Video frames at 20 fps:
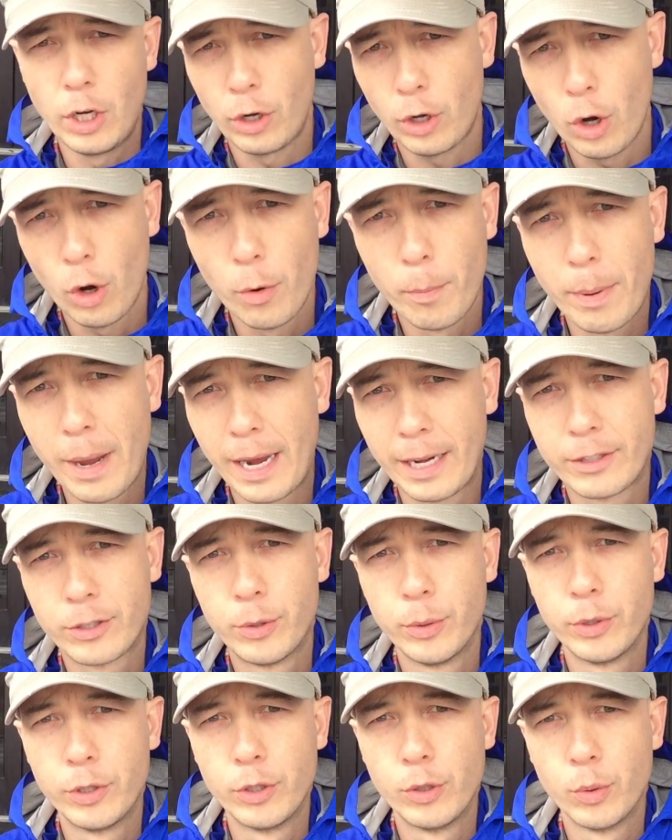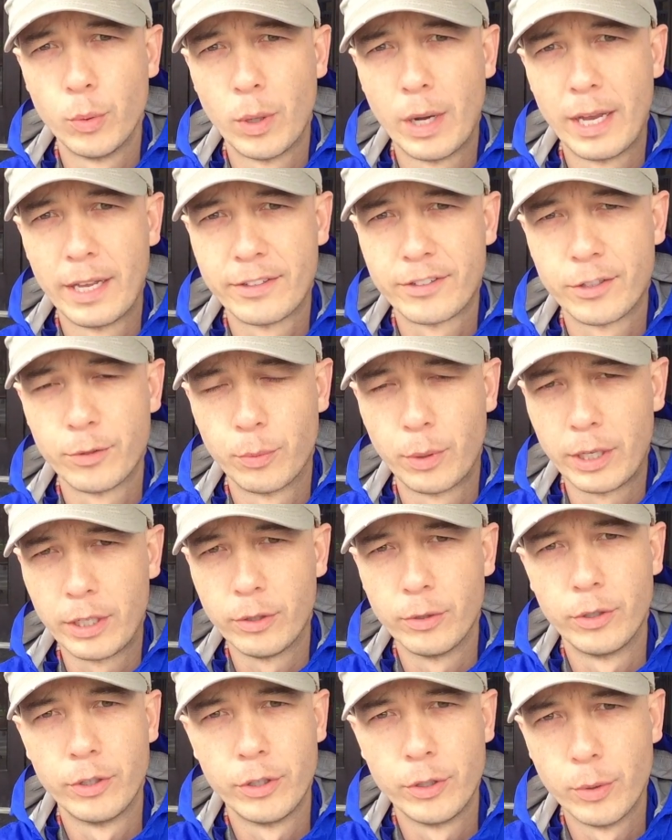going back to a
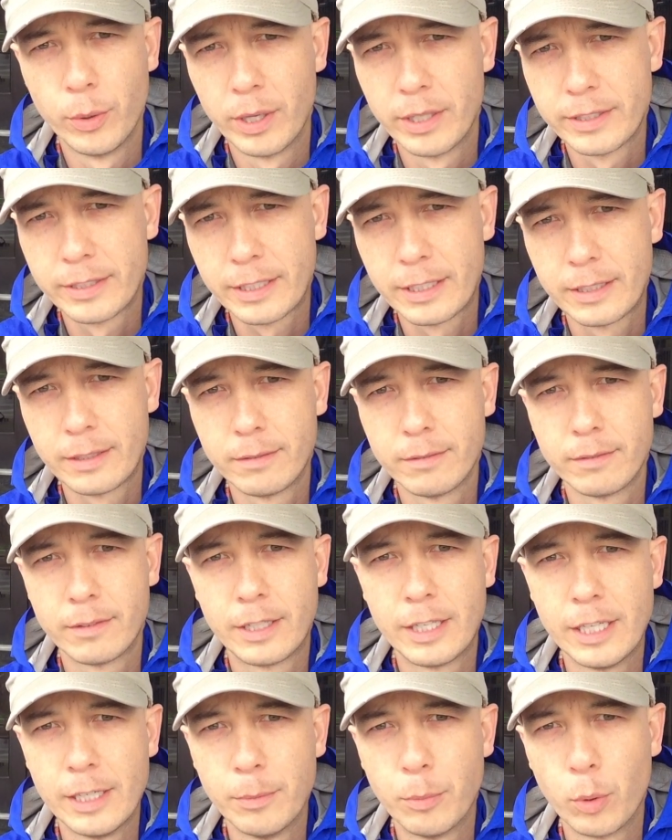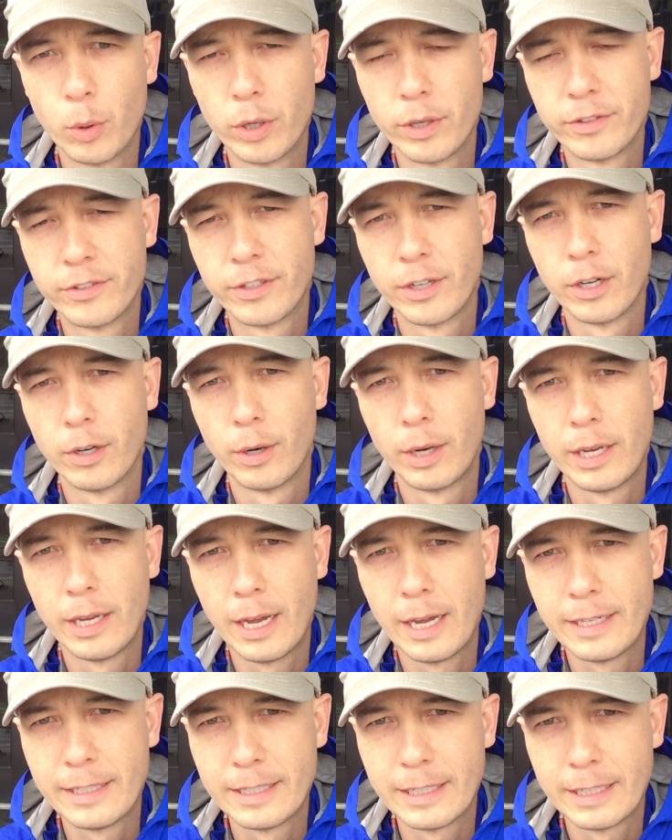regular U.S. keyboard. So
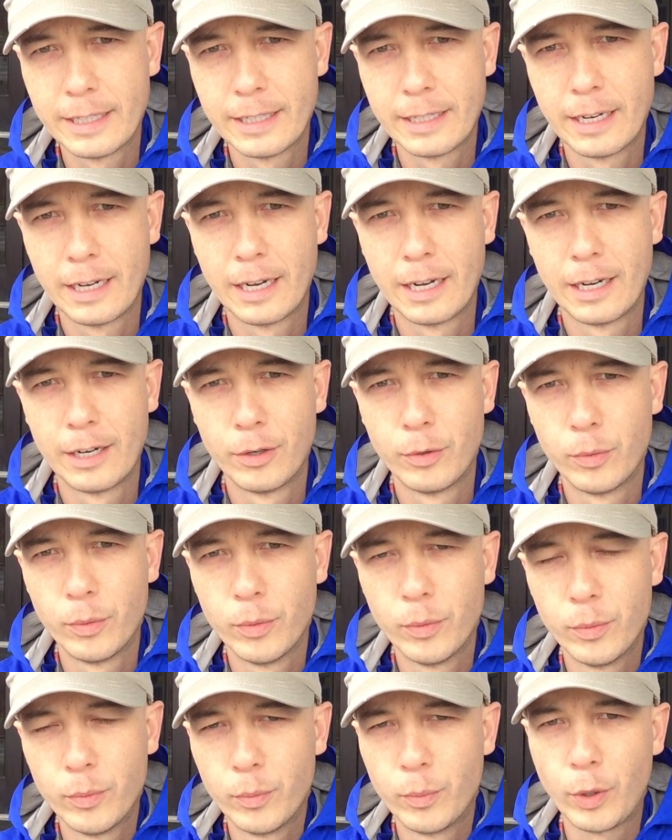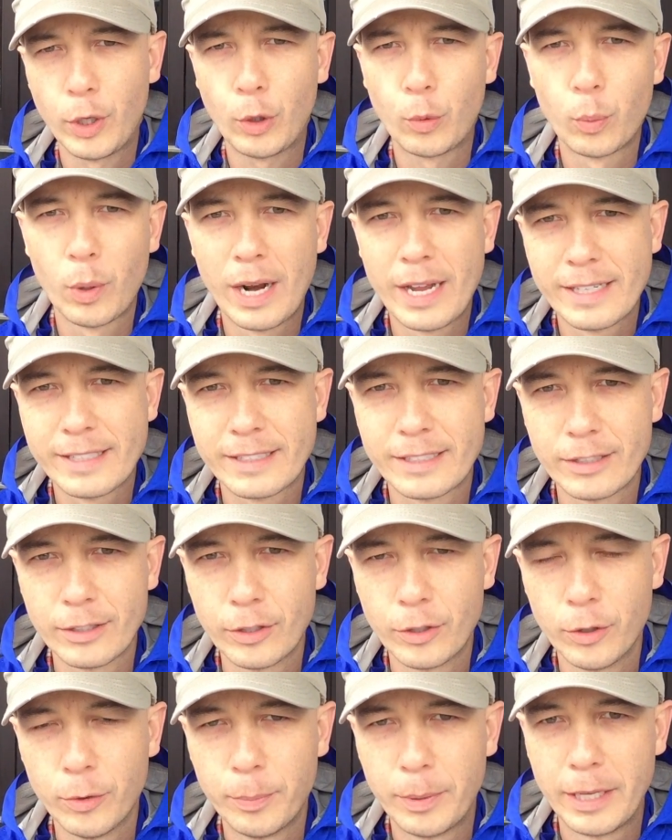I did regress a
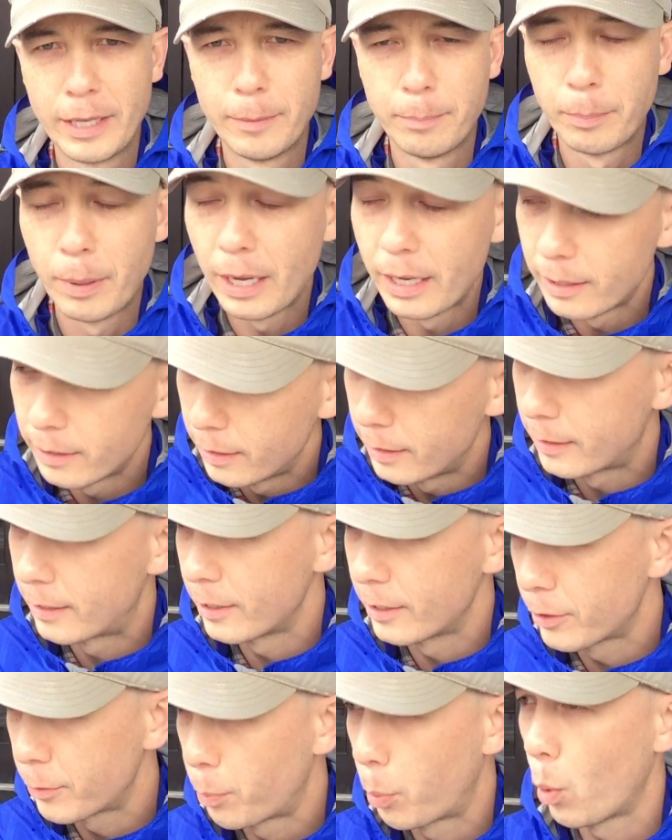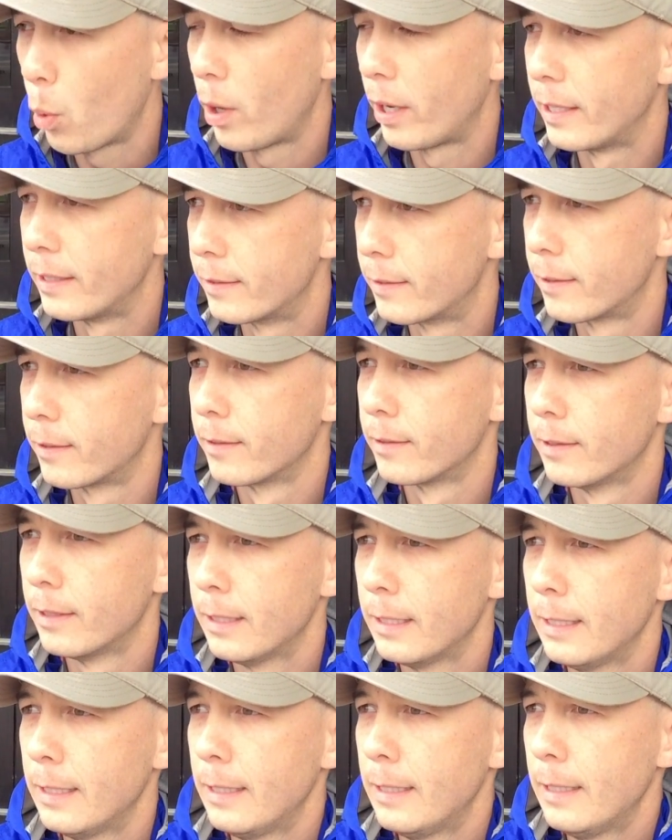little bit, but at this point,
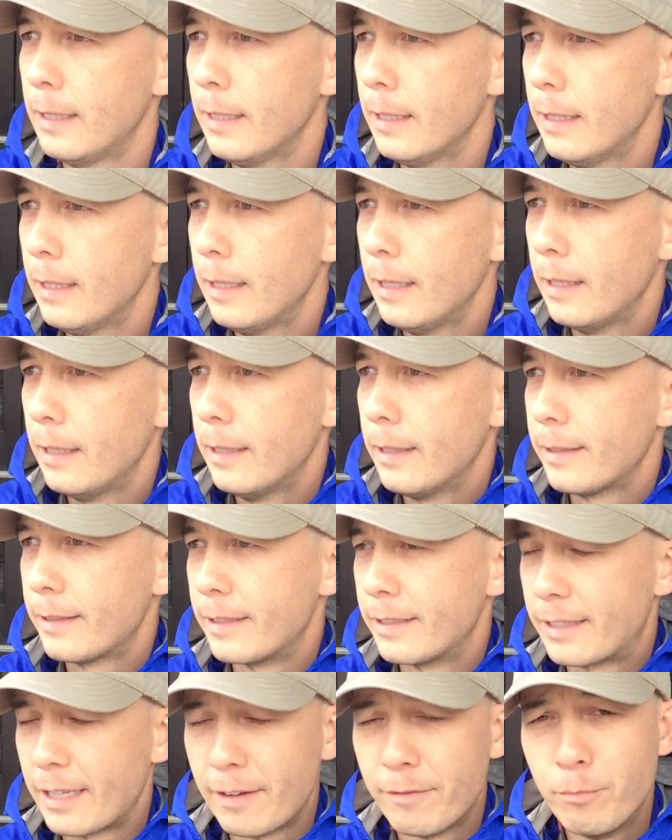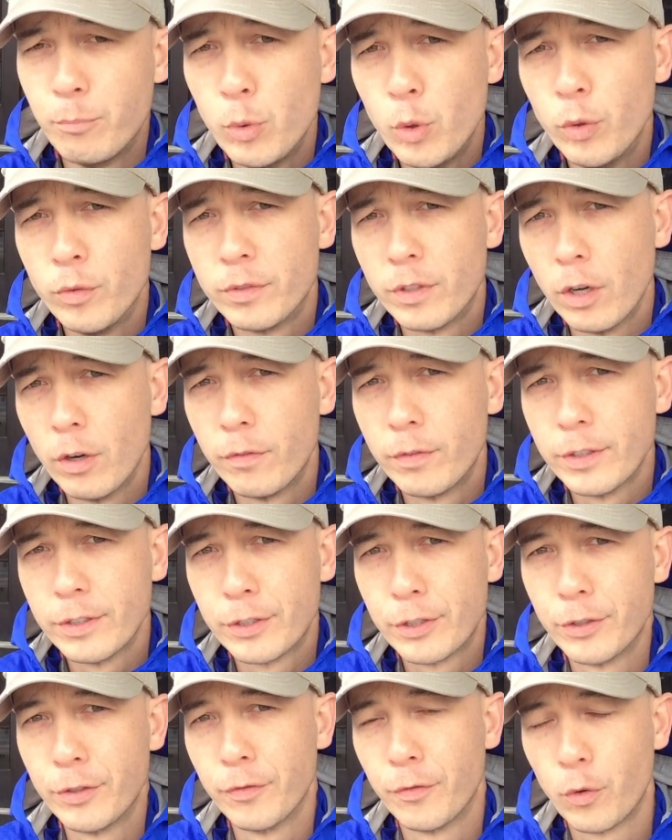since I've moved over
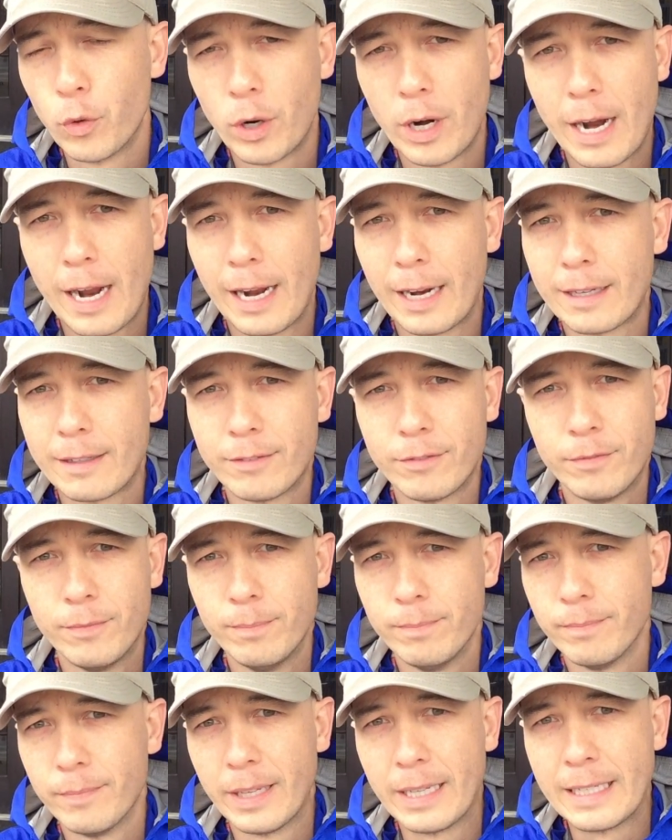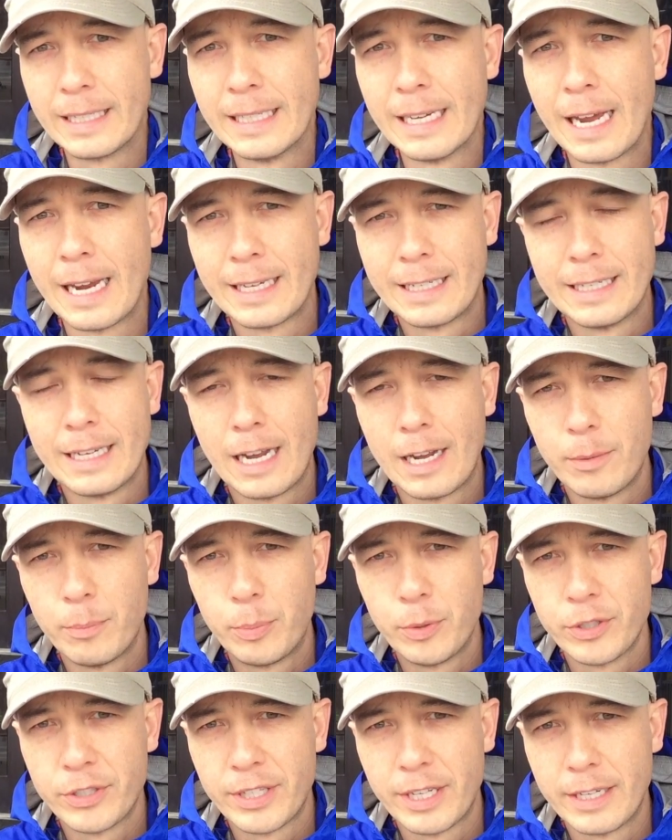to Dvorak like 99%
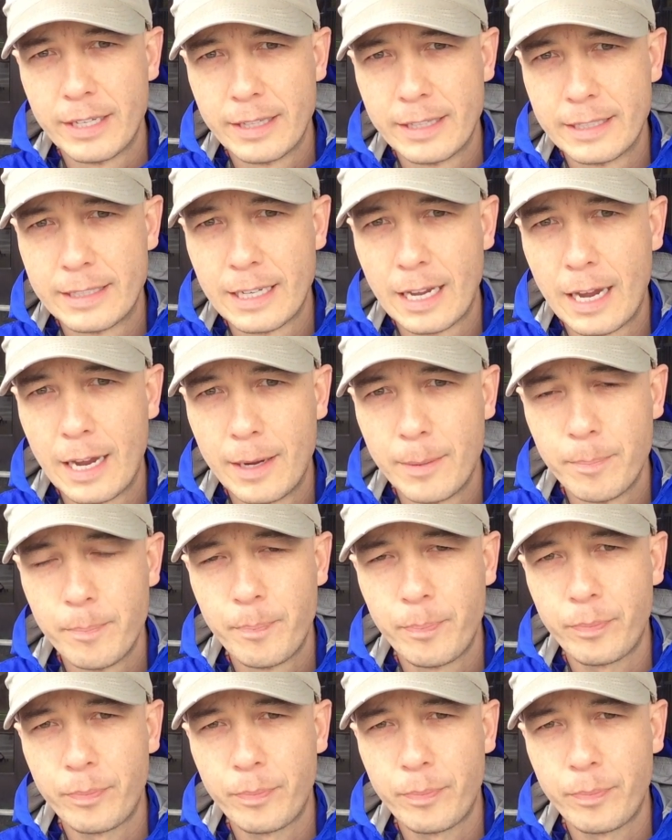of the time,